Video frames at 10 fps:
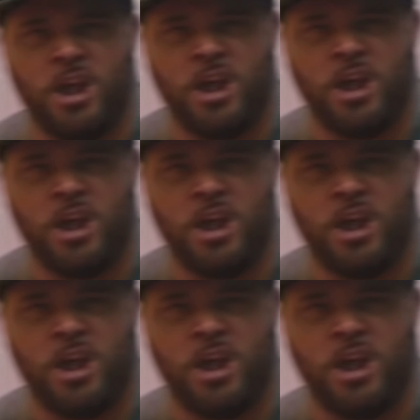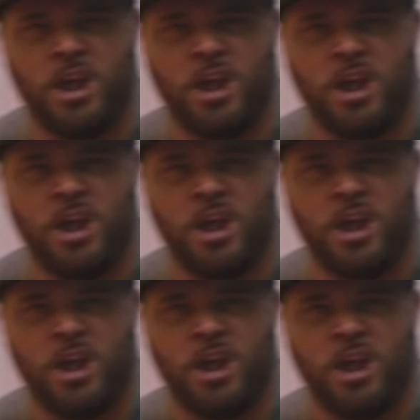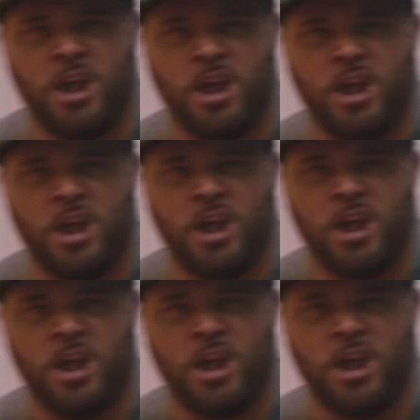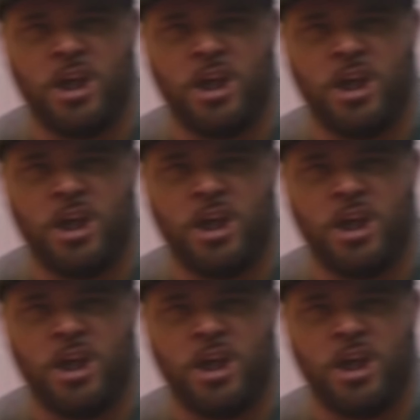The person shown says nothing.